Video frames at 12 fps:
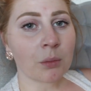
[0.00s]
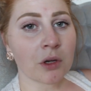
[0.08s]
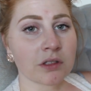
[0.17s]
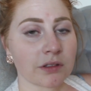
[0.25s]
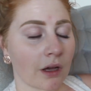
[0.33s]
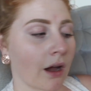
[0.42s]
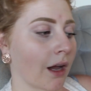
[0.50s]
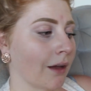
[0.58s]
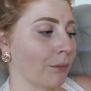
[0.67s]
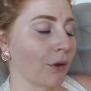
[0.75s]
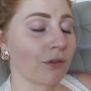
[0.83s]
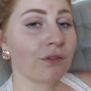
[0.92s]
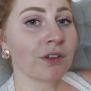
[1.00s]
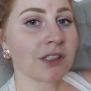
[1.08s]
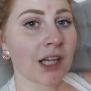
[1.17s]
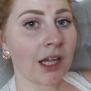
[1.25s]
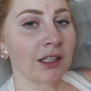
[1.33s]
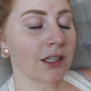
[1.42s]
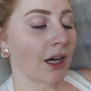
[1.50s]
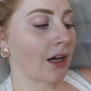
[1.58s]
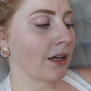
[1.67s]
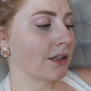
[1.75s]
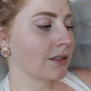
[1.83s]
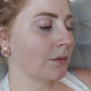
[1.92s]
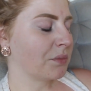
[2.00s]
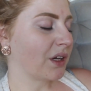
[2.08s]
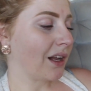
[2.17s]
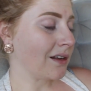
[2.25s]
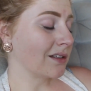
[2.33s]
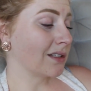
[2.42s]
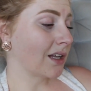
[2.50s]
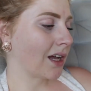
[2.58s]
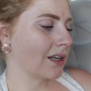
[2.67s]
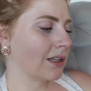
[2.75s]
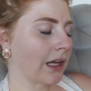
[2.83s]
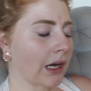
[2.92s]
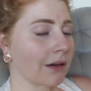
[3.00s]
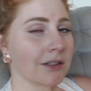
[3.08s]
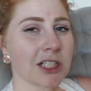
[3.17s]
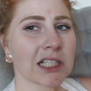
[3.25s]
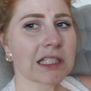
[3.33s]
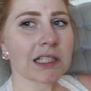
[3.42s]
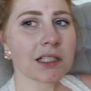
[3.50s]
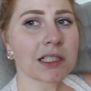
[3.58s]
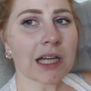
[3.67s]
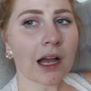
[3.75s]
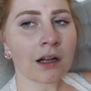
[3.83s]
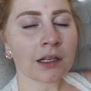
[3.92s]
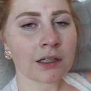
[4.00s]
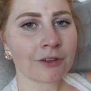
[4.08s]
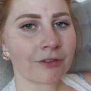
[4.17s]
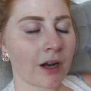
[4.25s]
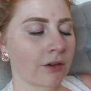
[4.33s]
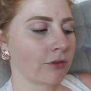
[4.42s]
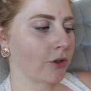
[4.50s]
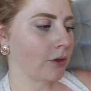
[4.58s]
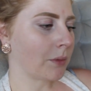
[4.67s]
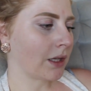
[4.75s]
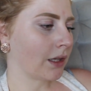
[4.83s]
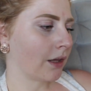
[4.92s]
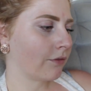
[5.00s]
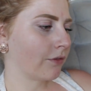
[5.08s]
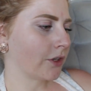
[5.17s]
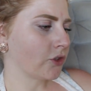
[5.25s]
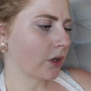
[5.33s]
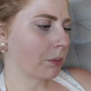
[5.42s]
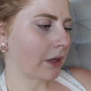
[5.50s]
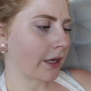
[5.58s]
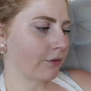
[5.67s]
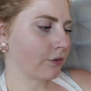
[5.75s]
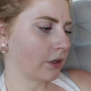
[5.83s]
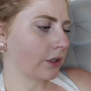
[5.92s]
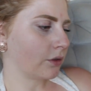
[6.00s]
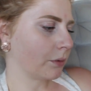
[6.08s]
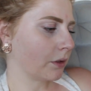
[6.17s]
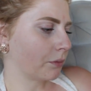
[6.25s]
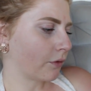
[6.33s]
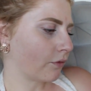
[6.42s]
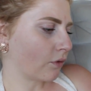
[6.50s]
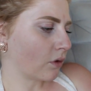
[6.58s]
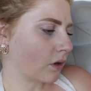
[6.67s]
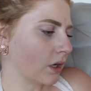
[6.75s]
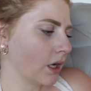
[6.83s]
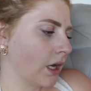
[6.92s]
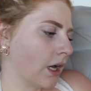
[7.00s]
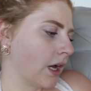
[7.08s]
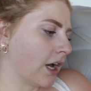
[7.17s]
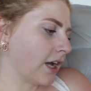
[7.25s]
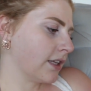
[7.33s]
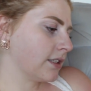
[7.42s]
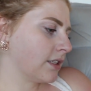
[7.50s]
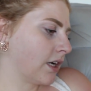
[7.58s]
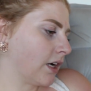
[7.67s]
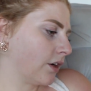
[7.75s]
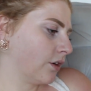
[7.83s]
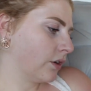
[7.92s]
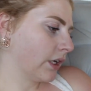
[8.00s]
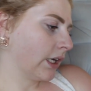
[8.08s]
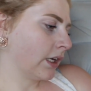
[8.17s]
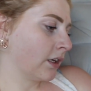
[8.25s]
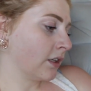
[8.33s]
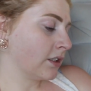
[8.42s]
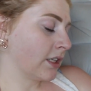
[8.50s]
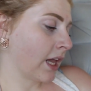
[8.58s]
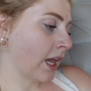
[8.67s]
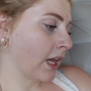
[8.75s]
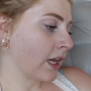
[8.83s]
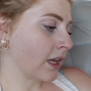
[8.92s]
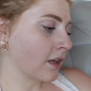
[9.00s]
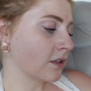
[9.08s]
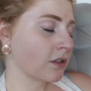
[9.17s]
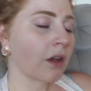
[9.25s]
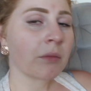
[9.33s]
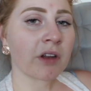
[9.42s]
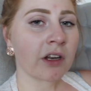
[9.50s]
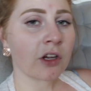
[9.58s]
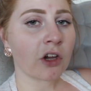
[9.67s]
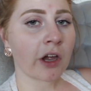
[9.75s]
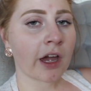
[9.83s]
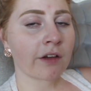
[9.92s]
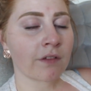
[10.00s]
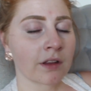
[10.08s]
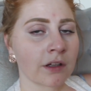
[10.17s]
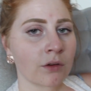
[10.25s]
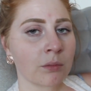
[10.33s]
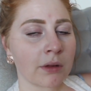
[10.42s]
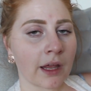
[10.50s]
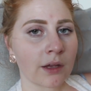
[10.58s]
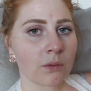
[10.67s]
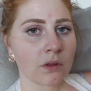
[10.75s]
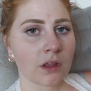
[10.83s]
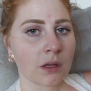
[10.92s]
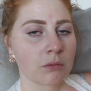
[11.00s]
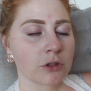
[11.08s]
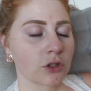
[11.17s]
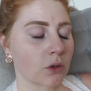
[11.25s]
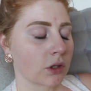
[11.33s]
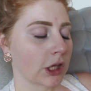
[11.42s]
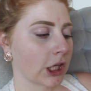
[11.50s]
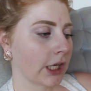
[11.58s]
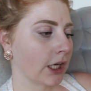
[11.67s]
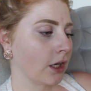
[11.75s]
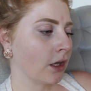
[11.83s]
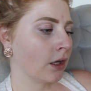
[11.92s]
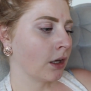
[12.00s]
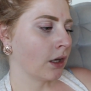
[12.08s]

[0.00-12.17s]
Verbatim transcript: Almost time for tea guys, but I decided that I would just sit down in the front room and let Frederick play for a little bit before I start cooking tea. So I'm gonna go have a little play with him shortly.